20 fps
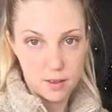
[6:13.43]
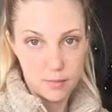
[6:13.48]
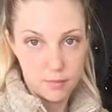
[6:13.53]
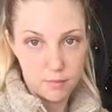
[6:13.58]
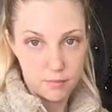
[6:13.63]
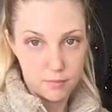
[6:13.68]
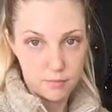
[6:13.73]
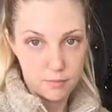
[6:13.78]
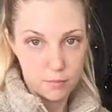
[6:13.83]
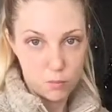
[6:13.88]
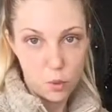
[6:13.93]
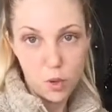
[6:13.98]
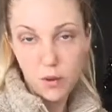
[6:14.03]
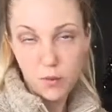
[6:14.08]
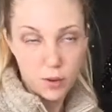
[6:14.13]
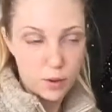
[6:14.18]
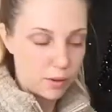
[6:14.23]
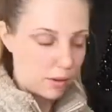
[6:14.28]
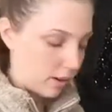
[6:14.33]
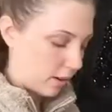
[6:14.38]
same.
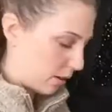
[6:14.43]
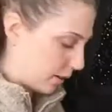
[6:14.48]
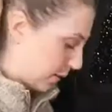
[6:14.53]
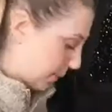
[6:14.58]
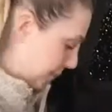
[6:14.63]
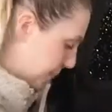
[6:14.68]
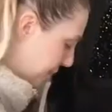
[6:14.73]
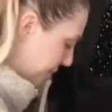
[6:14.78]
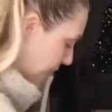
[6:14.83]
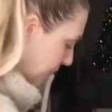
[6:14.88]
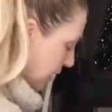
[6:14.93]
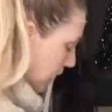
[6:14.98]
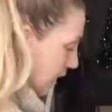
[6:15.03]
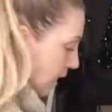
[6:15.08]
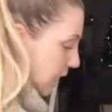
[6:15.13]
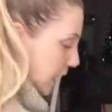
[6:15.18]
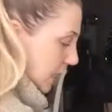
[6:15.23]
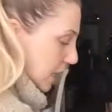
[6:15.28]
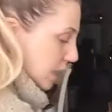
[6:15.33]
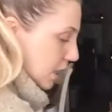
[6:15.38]
Whatever you like.
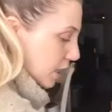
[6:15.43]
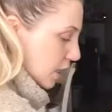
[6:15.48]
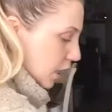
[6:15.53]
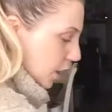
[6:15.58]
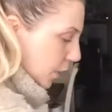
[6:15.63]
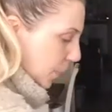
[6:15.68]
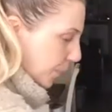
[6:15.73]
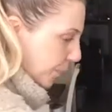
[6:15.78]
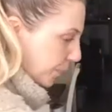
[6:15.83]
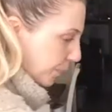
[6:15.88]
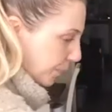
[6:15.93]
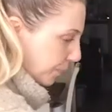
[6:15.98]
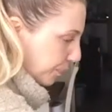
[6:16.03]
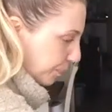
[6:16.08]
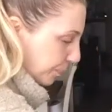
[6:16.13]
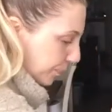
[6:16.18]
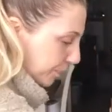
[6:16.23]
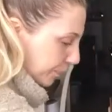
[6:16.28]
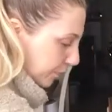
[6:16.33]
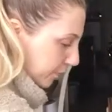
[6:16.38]
So,
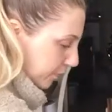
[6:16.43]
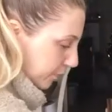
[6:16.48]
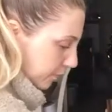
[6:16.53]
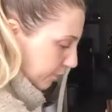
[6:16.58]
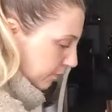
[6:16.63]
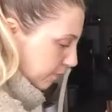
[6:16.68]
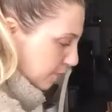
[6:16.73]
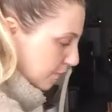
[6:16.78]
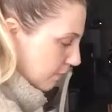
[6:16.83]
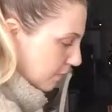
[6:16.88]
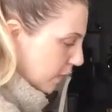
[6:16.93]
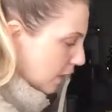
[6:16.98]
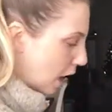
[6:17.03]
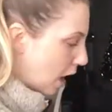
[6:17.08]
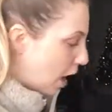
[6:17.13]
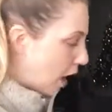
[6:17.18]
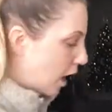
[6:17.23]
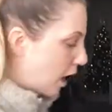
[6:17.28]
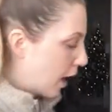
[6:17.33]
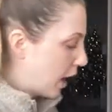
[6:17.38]

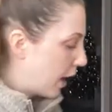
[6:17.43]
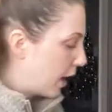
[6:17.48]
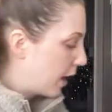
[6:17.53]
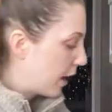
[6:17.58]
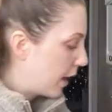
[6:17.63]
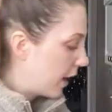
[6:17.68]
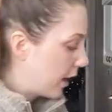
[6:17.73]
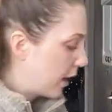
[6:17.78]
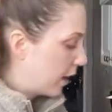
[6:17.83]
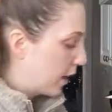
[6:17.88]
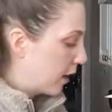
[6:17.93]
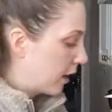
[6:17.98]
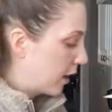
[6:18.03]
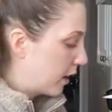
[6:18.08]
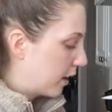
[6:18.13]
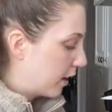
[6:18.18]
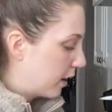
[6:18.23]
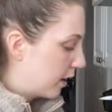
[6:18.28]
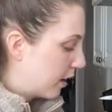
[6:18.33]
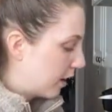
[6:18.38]
I
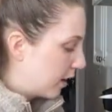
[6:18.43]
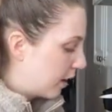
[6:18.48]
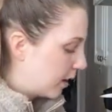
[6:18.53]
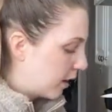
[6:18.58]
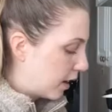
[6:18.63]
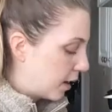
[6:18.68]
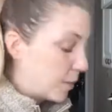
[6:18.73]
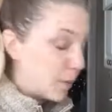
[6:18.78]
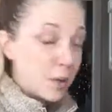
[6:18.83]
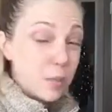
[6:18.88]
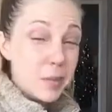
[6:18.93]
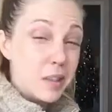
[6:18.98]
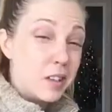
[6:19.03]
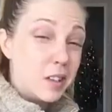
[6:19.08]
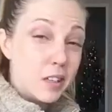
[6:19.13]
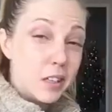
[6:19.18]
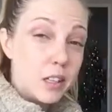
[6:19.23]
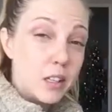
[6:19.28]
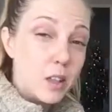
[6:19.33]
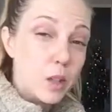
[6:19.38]
am
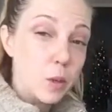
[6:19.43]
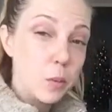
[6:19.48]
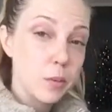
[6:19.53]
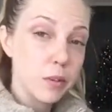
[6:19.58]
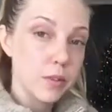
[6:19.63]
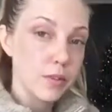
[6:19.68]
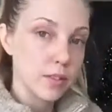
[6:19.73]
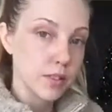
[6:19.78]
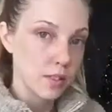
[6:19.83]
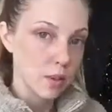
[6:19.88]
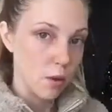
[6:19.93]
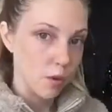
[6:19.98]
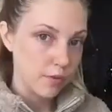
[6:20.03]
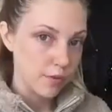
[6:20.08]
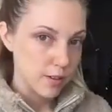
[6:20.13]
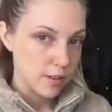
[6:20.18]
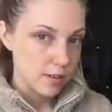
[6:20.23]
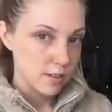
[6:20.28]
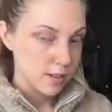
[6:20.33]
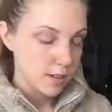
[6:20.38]
admittedly a little bit of a salt
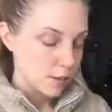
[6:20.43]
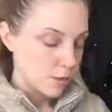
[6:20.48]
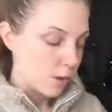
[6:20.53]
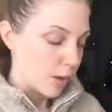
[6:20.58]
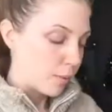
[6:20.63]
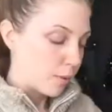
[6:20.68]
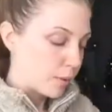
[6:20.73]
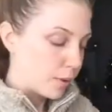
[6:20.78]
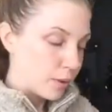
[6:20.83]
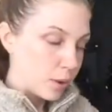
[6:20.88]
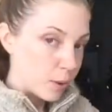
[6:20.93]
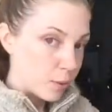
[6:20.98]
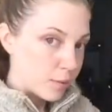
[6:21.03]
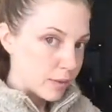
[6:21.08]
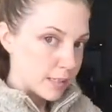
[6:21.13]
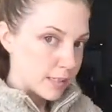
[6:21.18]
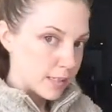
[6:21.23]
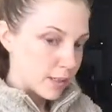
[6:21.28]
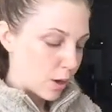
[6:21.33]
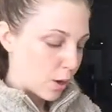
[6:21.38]
fiend, so I put a little
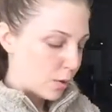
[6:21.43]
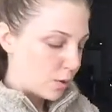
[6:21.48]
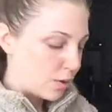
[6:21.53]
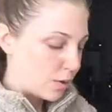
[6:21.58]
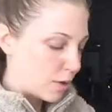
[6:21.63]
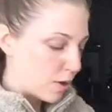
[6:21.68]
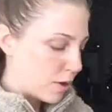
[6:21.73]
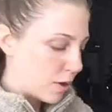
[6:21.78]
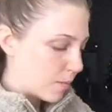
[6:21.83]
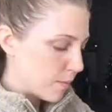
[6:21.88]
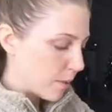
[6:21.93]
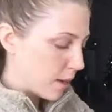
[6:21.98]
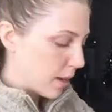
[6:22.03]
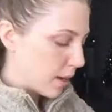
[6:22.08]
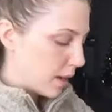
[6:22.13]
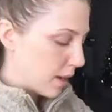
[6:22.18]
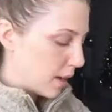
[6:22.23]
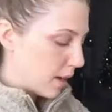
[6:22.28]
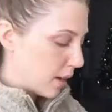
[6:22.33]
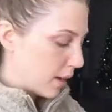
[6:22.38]
bit of salt on
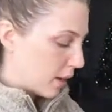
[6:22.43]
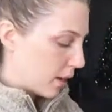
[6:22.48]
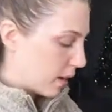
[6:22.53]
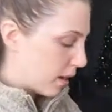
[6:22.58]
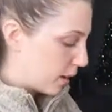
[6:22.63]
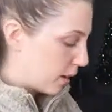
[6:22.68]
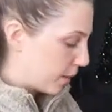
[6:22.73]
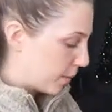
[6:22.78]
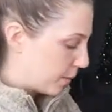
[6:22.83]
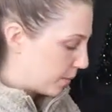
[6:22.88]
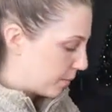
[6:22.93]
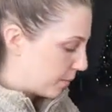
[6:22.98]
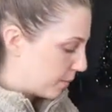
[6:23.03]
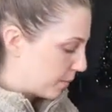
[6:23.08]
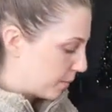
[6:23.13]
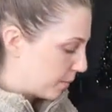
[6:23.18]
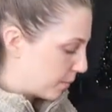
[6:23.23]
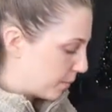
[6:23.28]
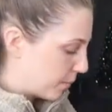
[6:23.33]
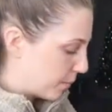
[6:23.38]
my
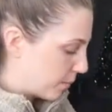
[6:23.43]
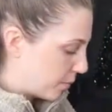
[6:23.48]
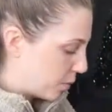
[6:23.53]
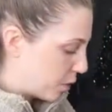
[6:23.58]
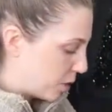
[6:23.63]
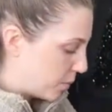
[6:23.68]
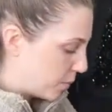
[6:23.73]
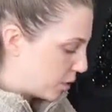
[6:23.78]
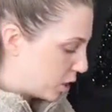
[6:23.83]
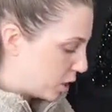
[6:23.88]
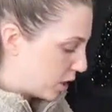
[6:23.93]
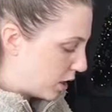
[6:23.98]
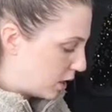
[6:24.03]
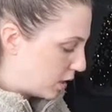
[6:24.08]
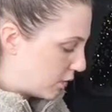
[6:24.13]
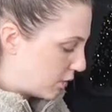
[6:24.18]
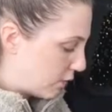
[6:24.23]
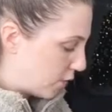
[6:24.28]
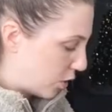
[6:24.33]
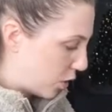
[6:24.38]
cream
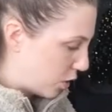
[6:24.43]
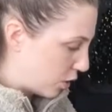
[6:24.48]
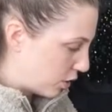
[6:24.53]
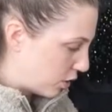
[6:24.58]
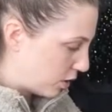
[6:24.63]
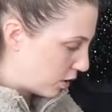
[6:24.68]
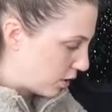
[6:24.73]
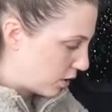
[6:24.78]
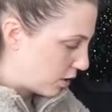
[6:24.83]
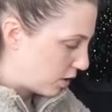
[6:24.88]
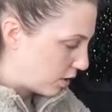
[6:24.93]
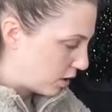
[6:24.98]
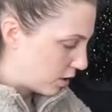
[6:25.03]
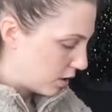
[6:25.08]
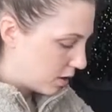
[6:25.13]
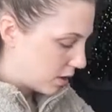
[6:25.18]
cheese first.